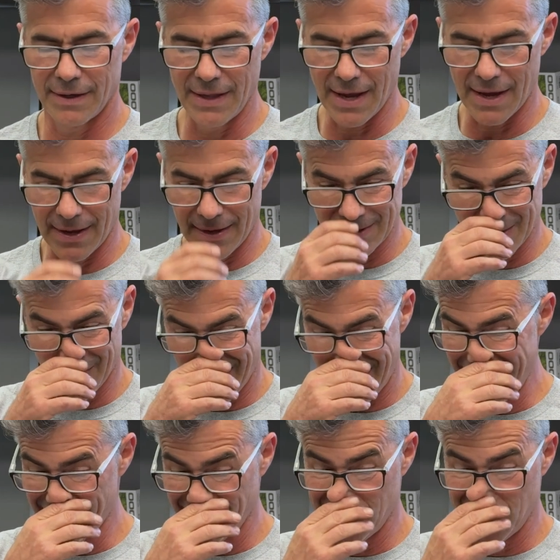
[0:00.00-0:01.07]
Yeah. So I
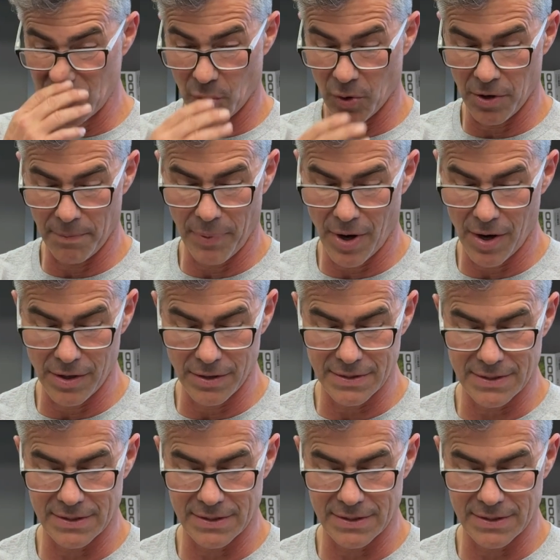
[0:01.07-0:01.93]
have door parts.